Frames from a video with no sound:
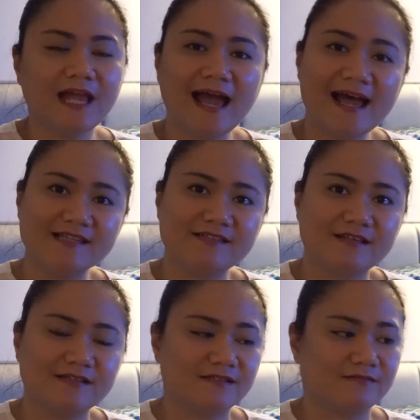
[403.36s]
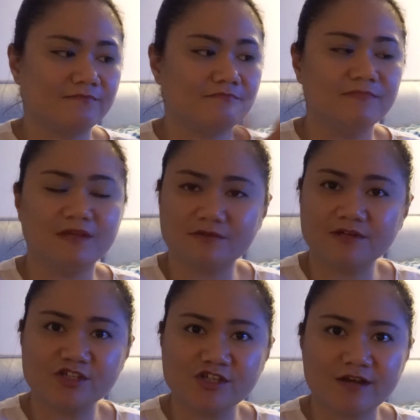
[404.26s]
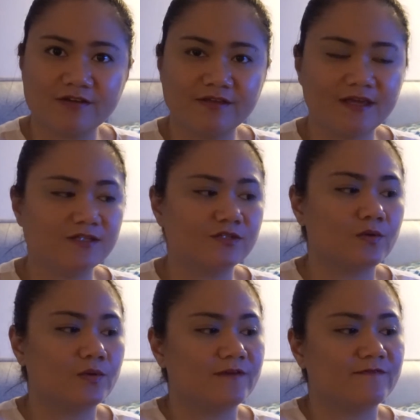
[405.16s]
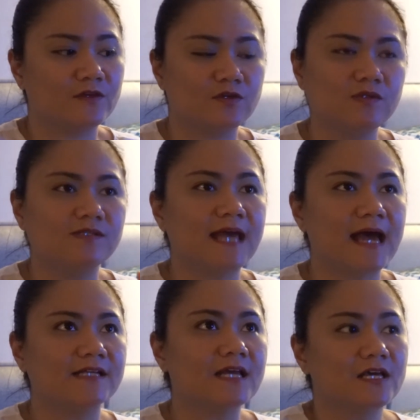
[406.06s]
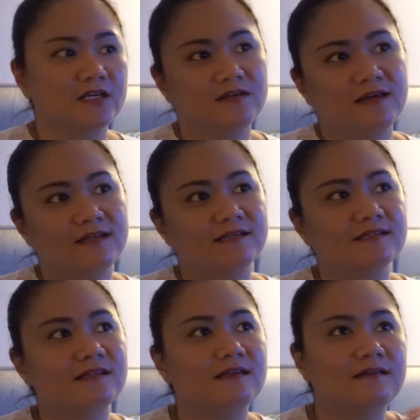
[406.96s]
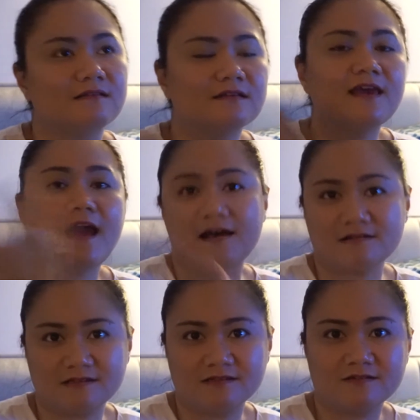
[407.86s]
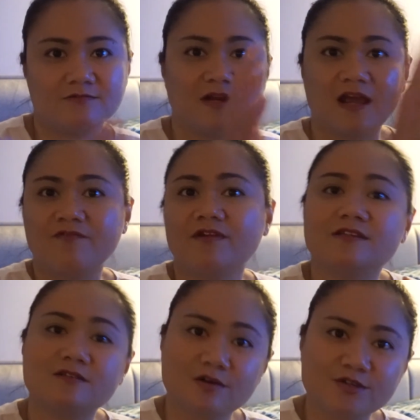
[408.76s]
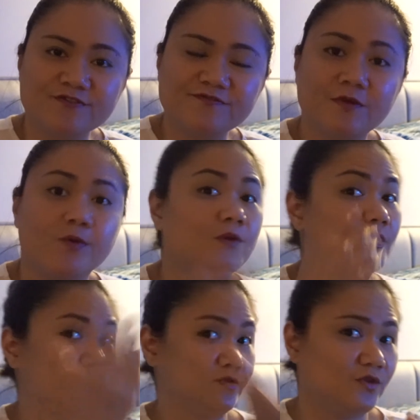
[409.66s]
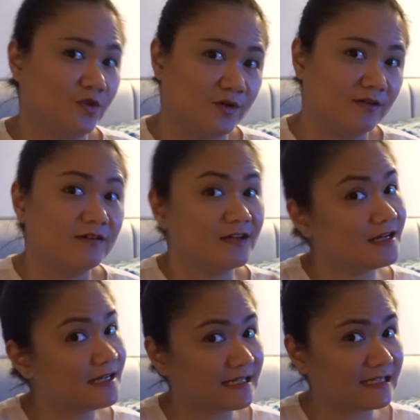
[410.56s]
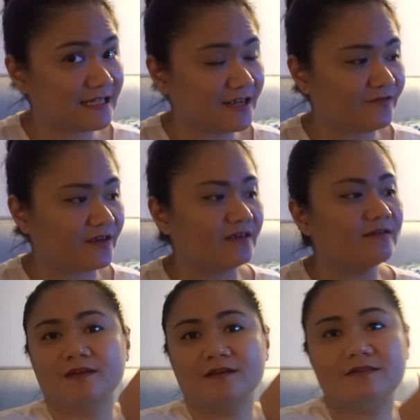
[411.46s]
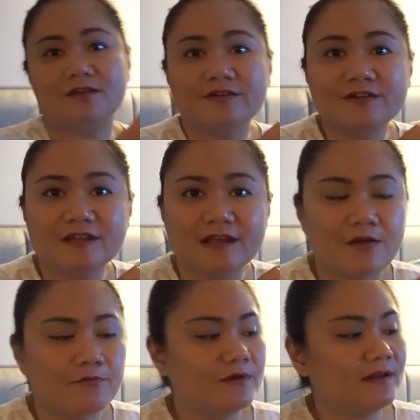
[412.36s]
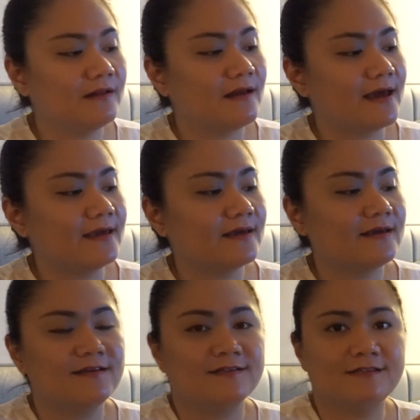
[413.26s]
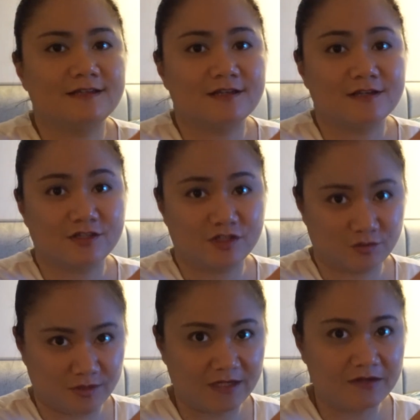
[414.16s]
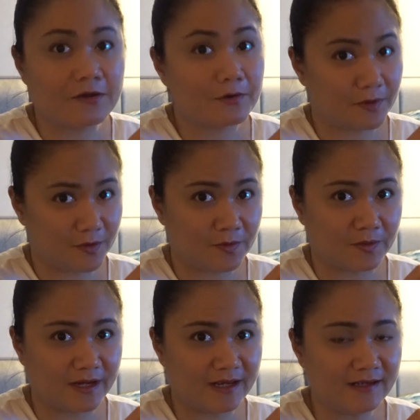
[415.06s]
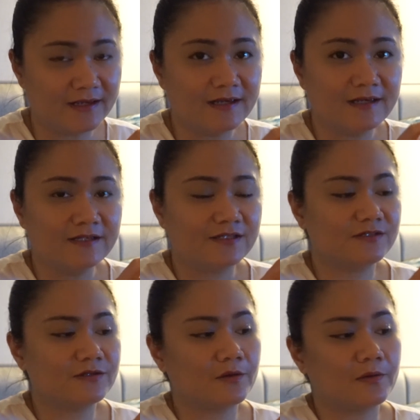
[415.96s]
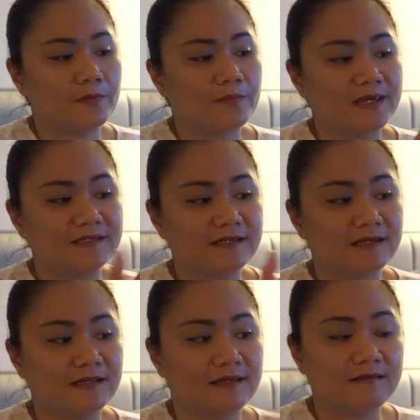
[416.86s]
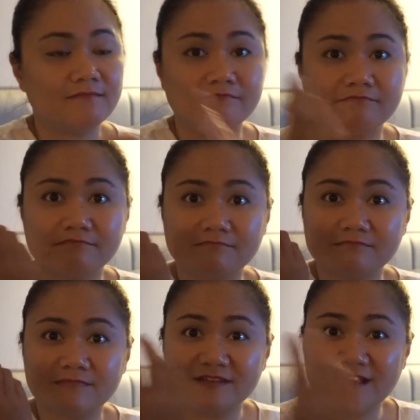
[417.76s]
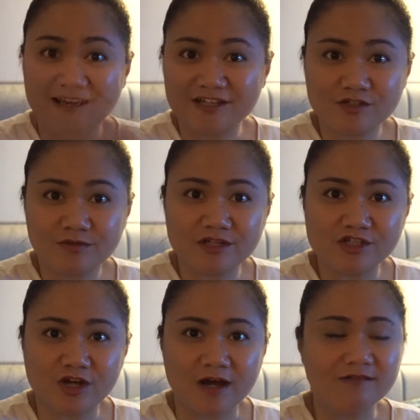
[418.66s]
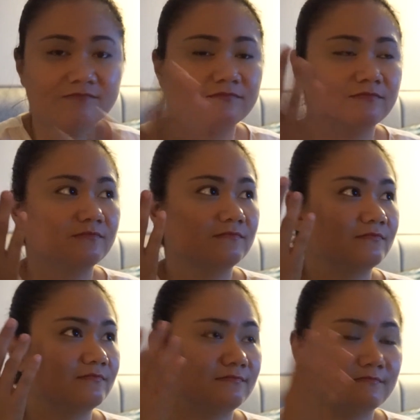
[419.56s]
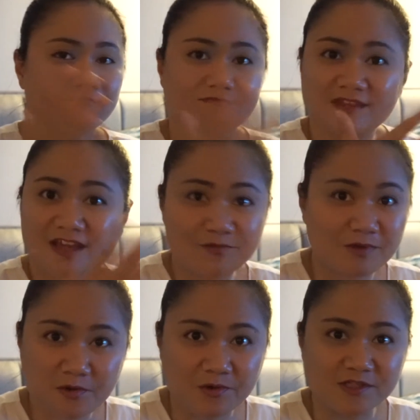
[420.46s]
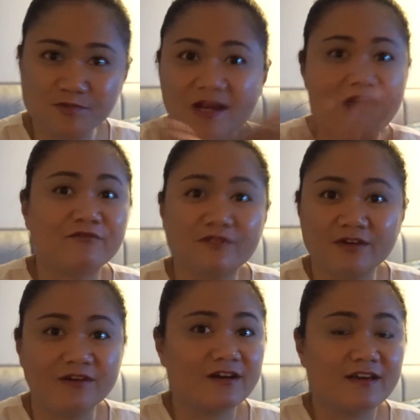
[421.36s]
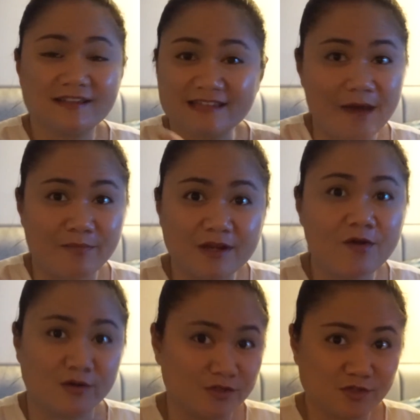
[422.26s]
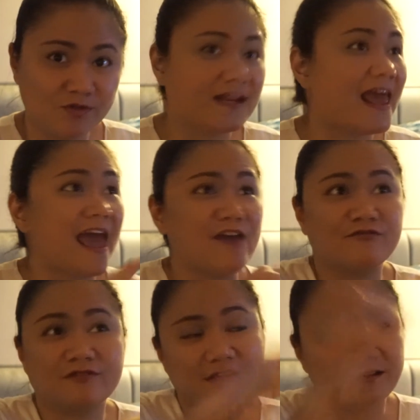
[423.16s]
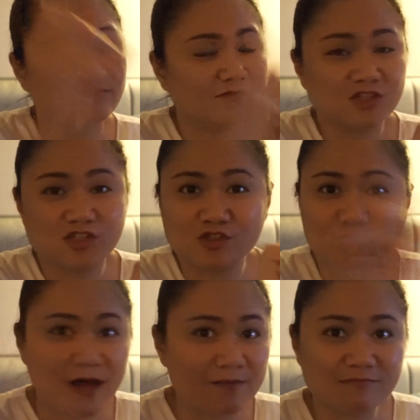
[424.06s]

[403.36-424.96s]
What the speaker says: has this mirror share thing, so if you use that, you can easily cast whatever is on your phone onto your TV. The other thing that I really like is the screen recording. So basically, like screenshot, it records whatever is happening on your screen. Every swipe